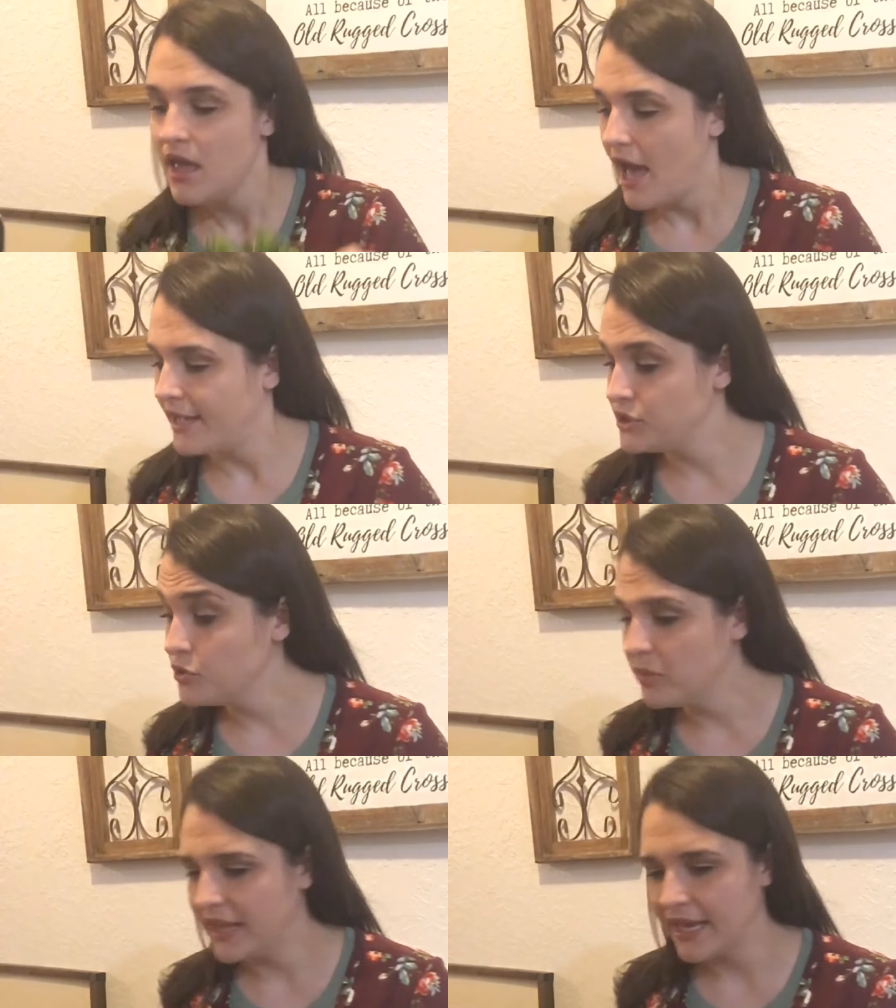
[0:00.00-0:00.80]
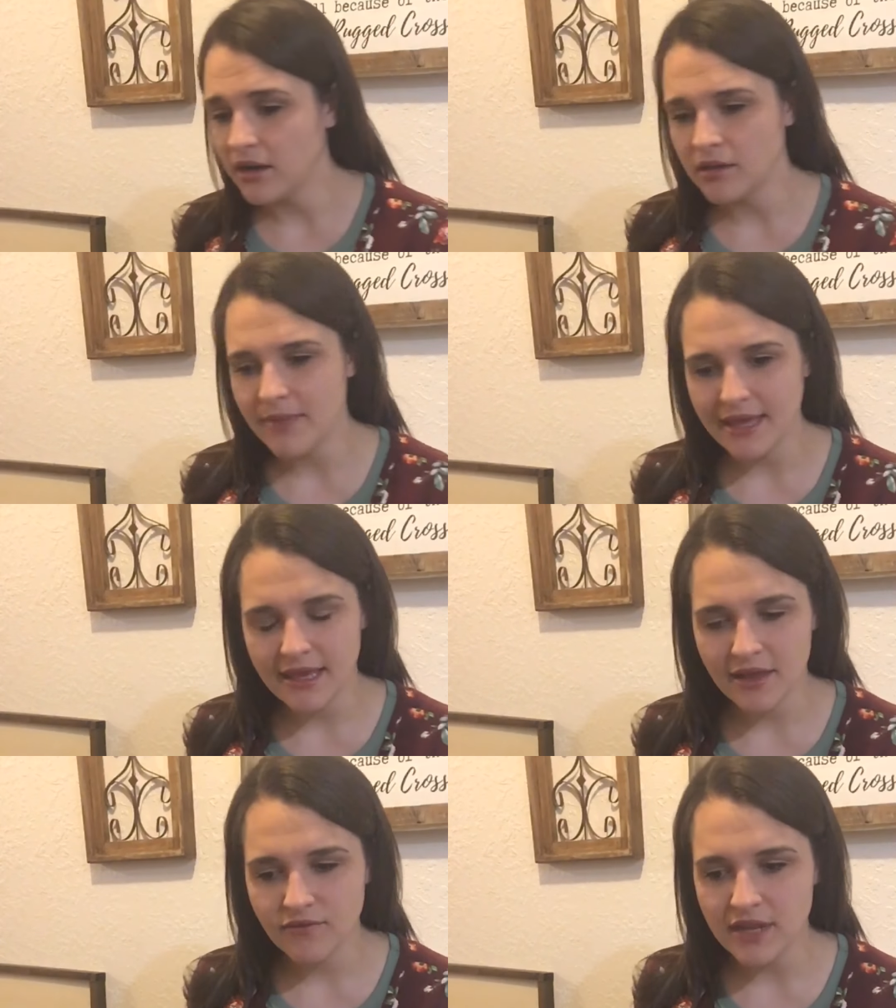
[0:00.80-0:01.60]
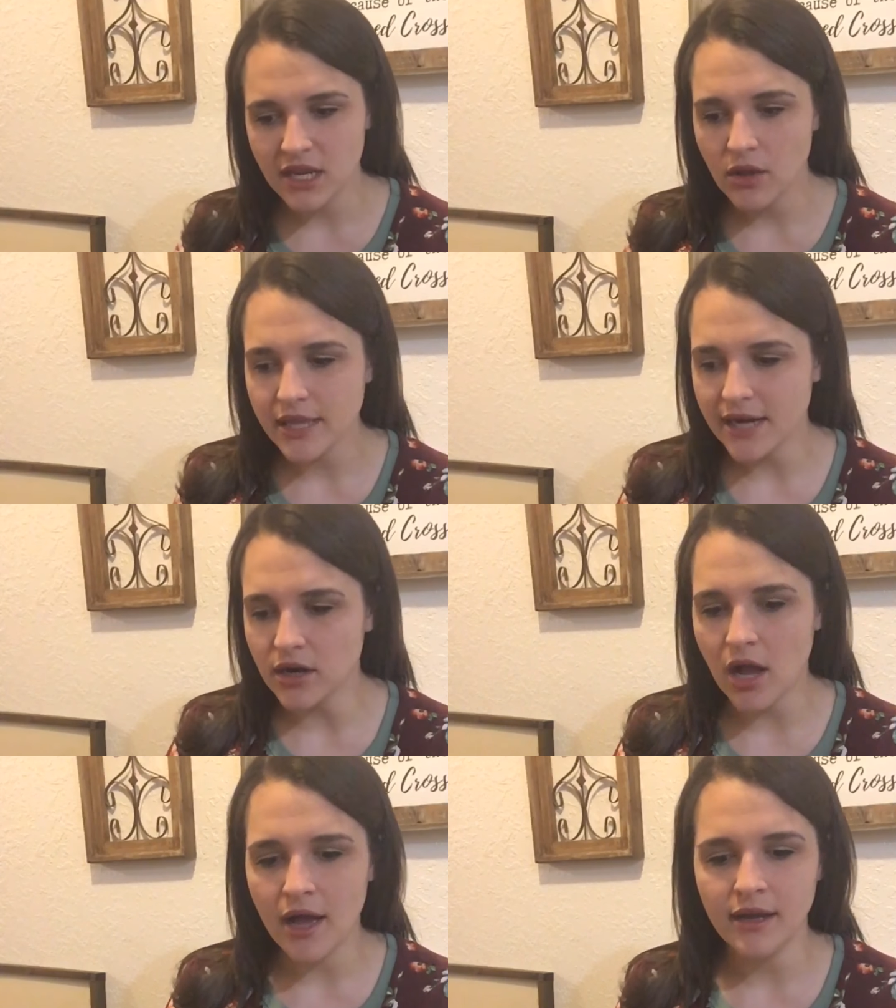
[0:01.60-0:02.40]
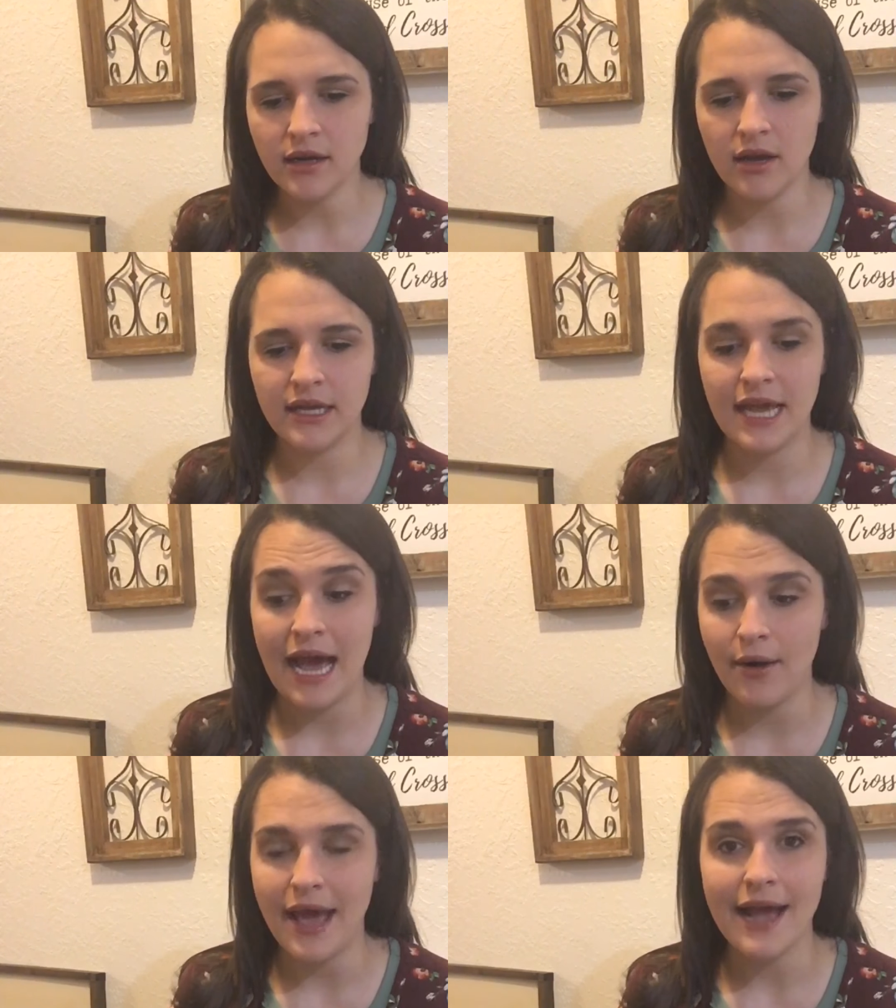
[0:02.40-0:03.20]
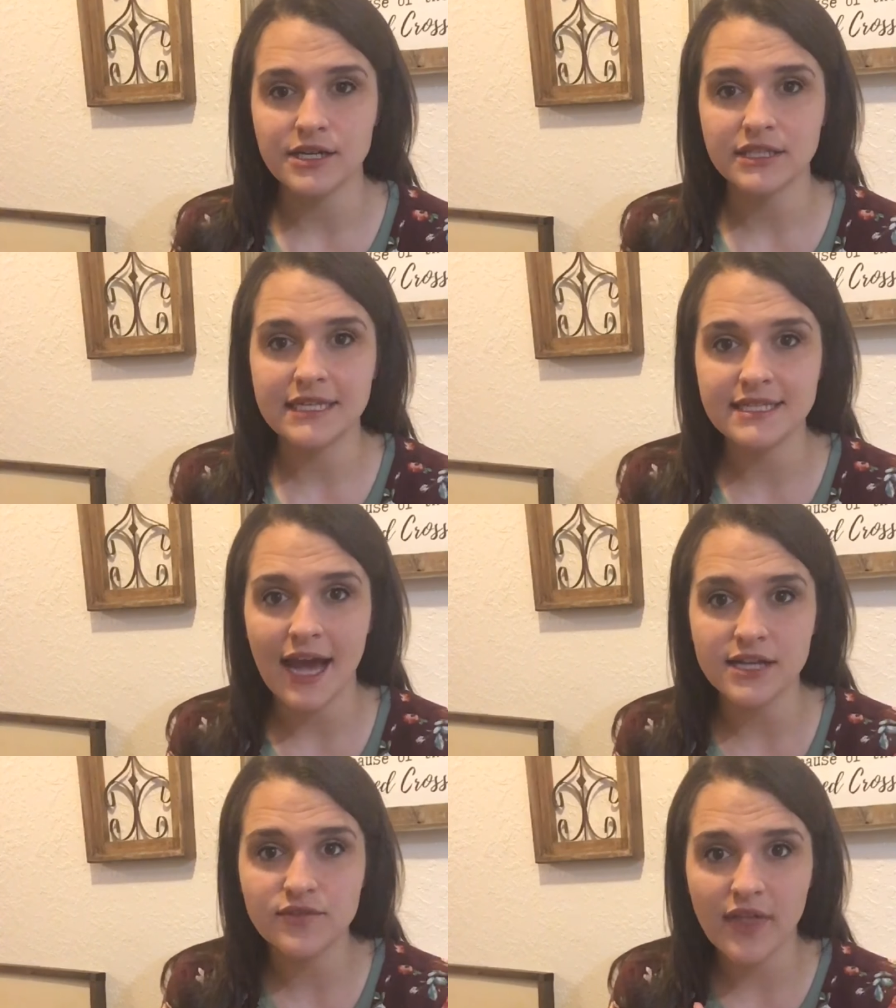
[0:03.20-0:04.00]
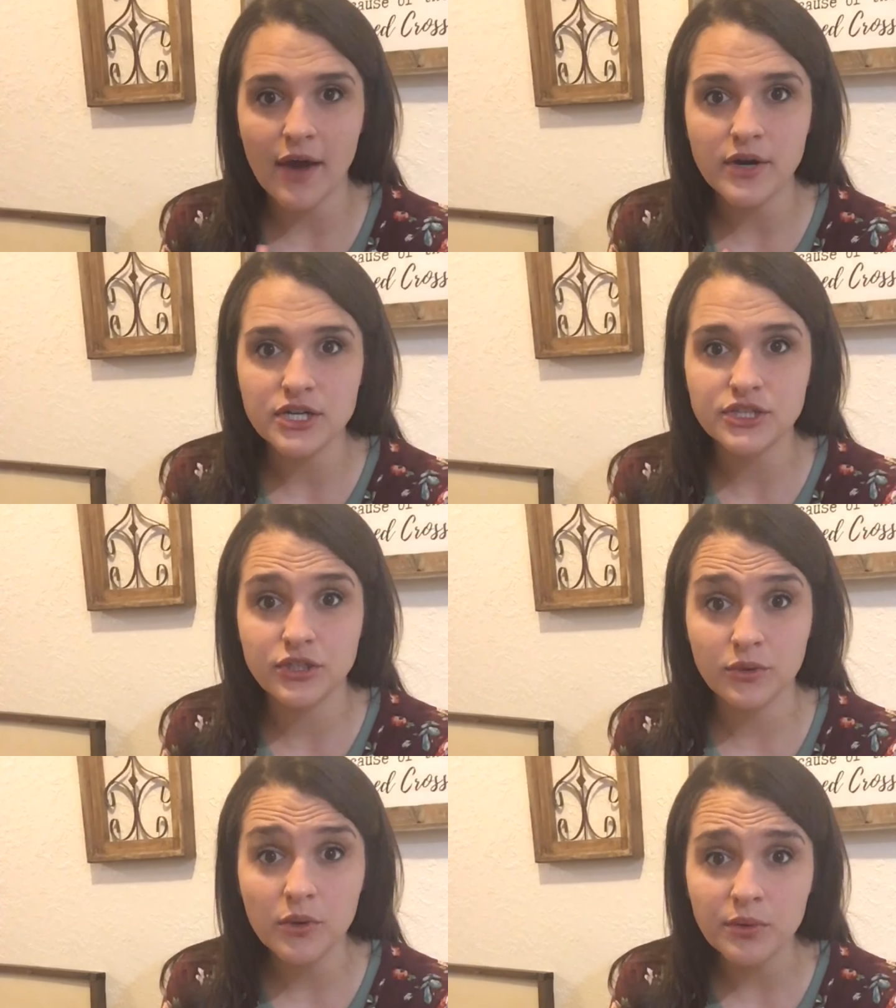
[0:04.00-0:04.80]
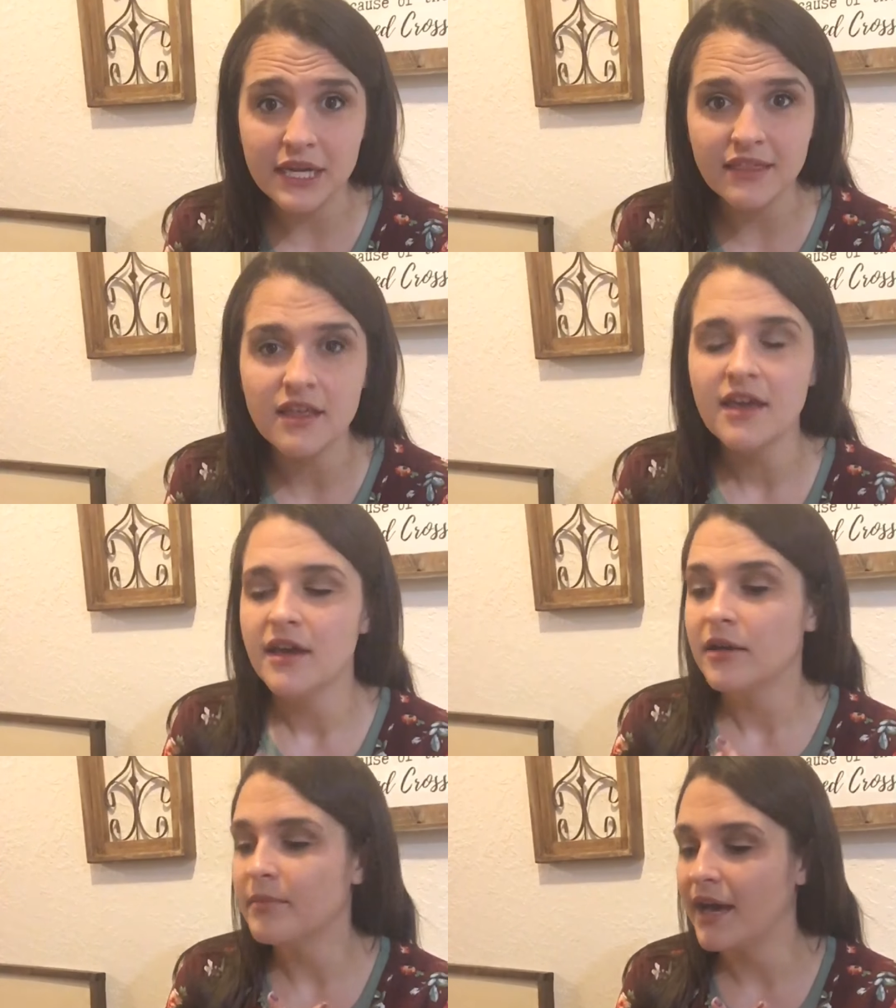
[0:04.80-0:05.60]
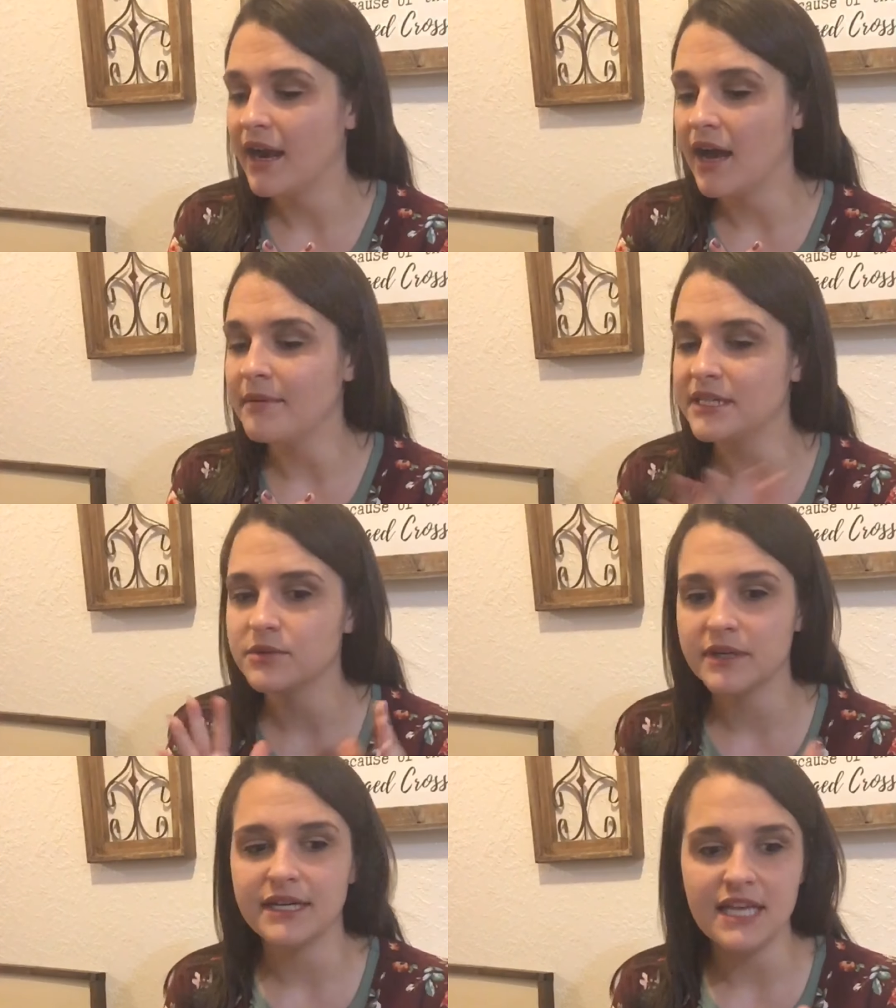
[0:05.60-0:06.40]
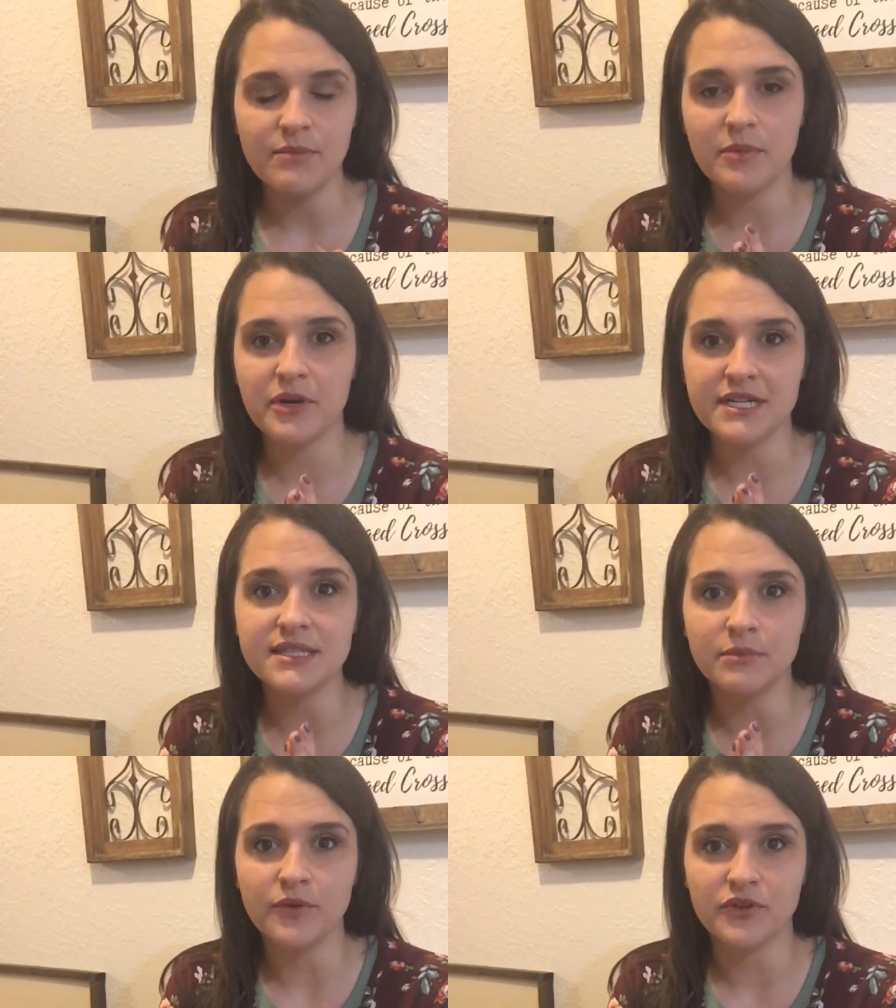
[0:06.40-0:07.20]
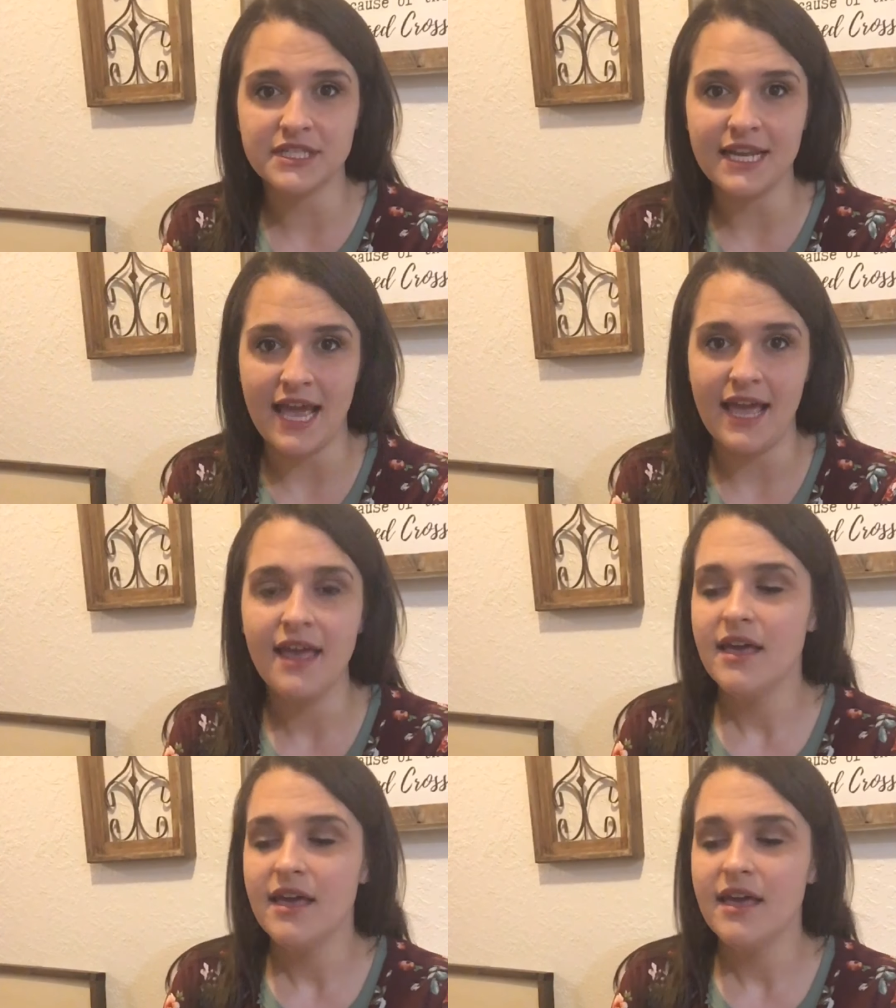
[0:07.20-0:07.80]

I do plan on making a video later on how to actually attach flowers to a wreath, but I just wanted to keep it pretty simple for today.